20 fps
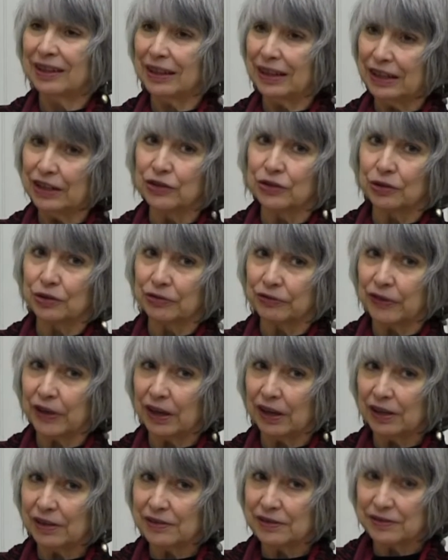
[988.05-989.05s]

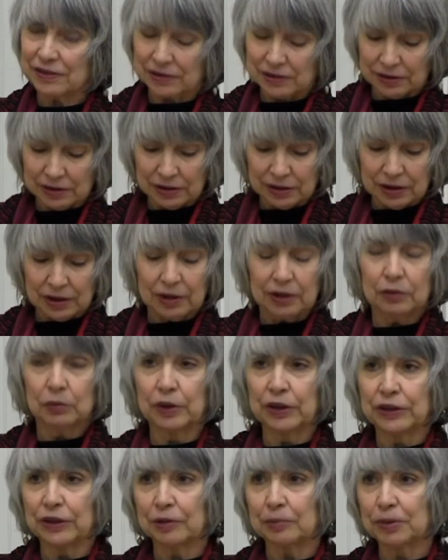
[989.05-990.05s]
interface
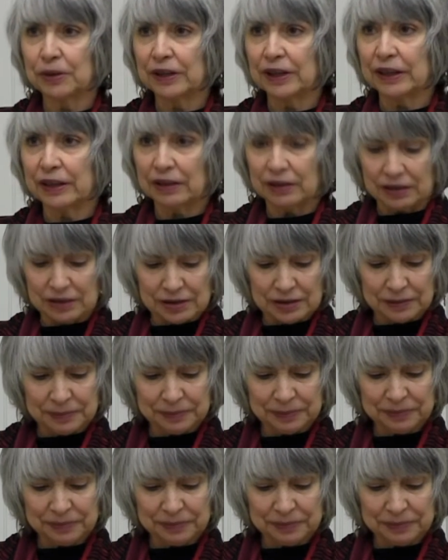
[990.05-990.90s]
with the planet.